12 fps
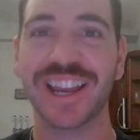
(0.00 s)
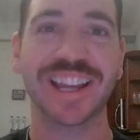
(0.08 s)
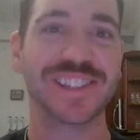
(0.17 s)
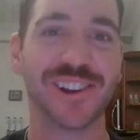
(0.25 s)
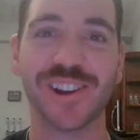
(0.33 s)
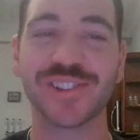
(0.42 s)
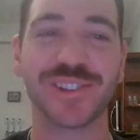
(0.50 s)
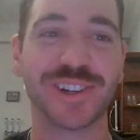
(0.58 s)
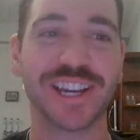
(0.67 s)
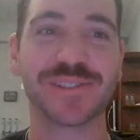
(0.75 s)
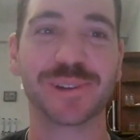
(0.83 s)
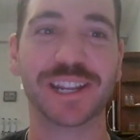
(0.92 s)
And it's also
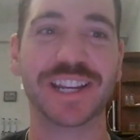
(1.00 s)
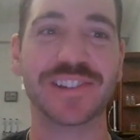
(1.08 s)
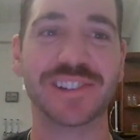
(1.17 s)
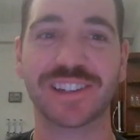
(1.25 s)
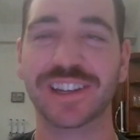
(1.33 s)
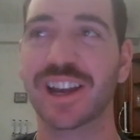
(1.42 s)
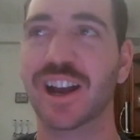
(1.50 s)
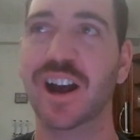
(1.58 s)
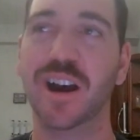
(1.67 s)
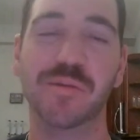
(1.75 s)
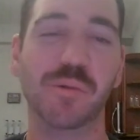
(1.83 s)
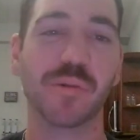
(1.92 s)
an explanation
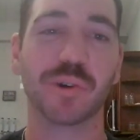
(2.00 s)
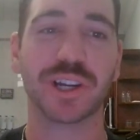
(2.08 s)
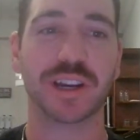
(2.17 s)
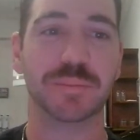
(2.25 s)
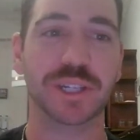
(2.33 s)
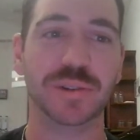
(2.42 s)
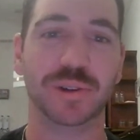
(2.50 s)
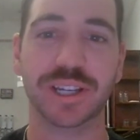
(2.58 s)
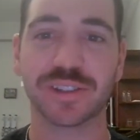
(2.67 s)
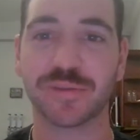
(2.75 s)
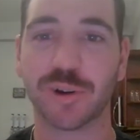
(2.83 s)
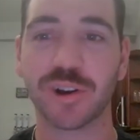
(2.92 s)
of what we're going to be doing
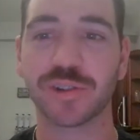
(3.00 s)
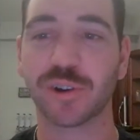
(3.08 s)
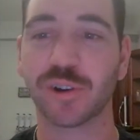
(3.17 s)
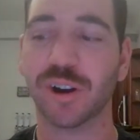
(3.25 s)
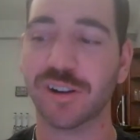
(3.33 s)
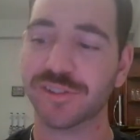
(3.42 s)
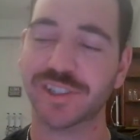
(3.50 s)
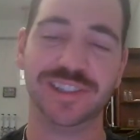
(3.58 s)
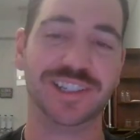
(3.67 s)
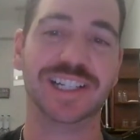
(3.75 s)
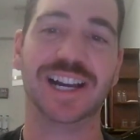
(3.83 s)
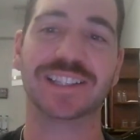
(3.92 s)
as far as our
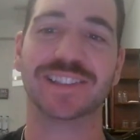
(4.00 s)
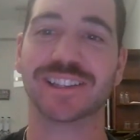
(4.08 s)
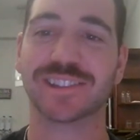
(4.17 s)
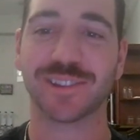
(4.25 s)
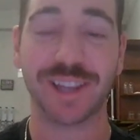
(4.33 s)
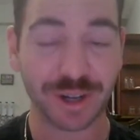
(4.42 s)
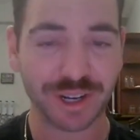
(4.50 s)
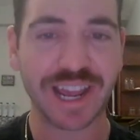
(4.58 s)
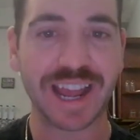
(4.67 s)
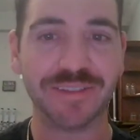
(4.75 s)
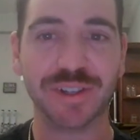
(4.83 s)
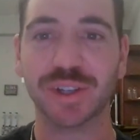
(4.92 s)
off-season content. So there you
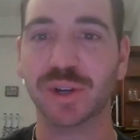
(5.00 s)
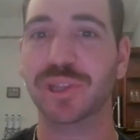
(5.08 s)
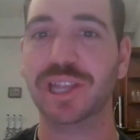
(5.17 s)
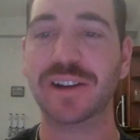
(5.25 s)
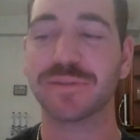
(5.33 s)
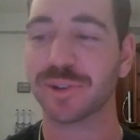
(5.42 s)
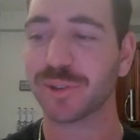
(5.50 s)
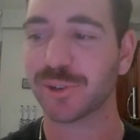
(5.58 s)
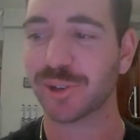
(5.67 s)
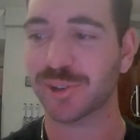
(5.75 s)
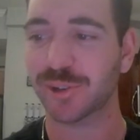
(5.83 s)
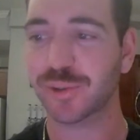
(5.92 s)
have it. Without
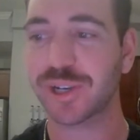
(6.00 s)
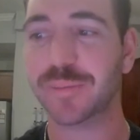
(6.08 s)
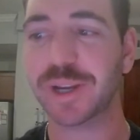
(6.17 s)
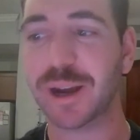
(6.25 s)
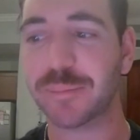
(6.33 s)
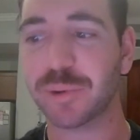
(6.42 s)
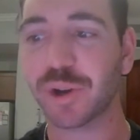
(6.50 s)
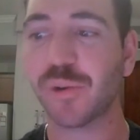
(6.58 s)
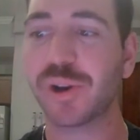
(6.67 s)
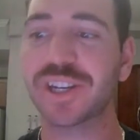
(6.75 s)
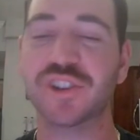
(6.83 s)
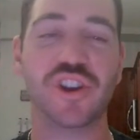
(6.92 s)
further ado, coming up, we're
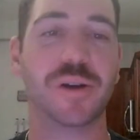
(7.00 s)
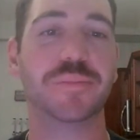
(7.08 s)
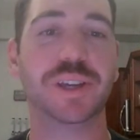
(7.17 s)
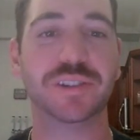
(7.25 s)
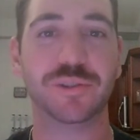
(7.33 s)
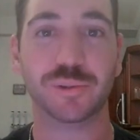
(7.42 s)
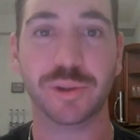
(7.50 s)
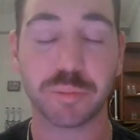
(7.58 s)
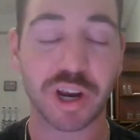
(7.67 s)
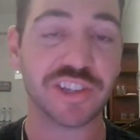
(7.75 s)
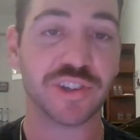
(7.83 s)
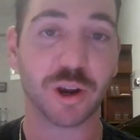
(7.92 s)
going to jump into the
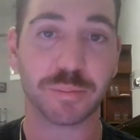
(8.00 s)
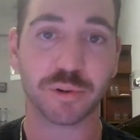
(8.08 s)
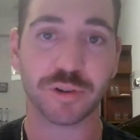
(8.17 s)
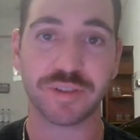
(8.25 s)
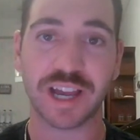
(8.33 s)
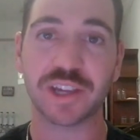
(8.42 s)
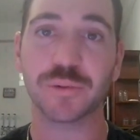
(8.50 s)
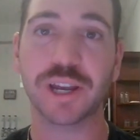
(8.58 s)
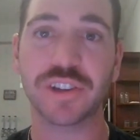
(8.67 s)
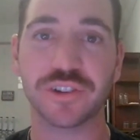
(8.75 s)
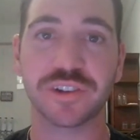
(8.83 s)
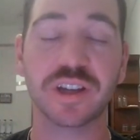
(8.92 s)
Bryce Harper
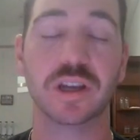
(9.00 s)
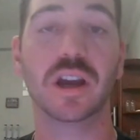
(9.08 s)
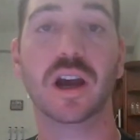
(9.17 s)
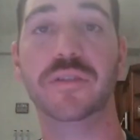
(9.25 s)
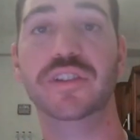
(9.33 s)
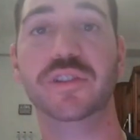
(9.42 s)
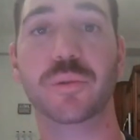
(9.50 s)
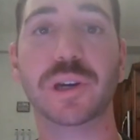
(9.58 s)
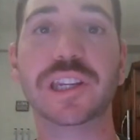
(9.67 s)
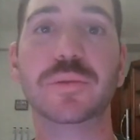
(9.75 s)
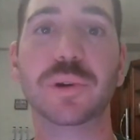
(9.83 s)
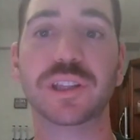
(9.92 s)
evaluation of his
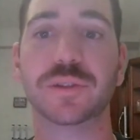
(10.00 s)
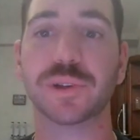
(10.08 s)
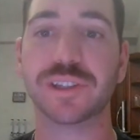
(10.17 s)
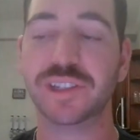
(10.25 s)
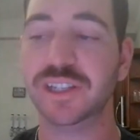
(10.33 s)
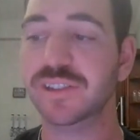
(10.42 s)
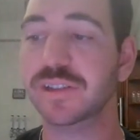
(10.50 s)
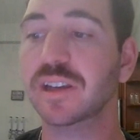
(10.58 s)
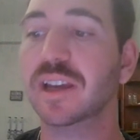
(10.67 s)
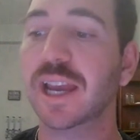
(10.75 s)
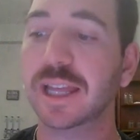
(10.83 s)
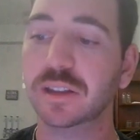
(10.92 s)
2023 season
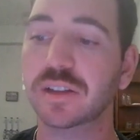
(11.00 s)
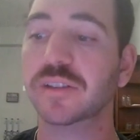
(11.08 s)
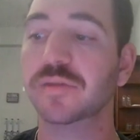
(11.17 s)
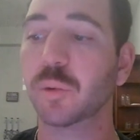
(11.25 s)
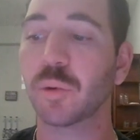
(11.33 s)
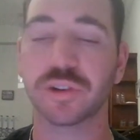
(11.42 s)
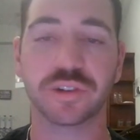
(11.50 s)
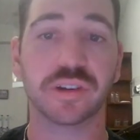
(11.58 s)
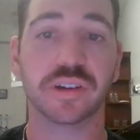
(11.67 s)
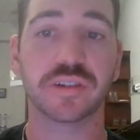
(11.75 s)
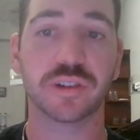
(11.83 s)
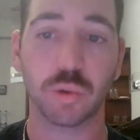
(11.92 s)
and looking forward
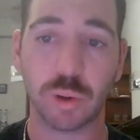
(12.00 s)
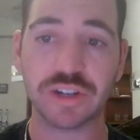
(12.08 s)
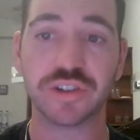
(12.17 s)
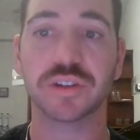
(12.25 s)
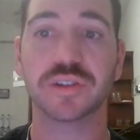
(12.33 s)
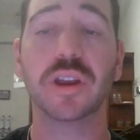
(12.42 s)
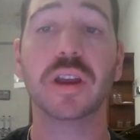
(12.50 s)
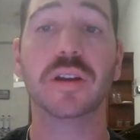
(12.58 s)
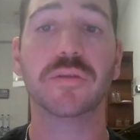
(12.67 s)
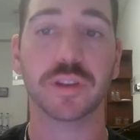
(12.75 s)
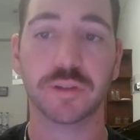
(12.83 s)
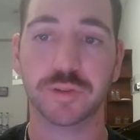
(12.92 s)
to questions
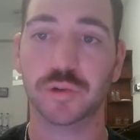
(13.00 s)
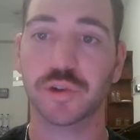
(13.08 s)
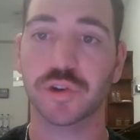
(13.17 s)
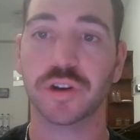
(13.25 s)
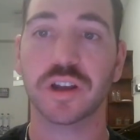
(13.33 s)
for the future.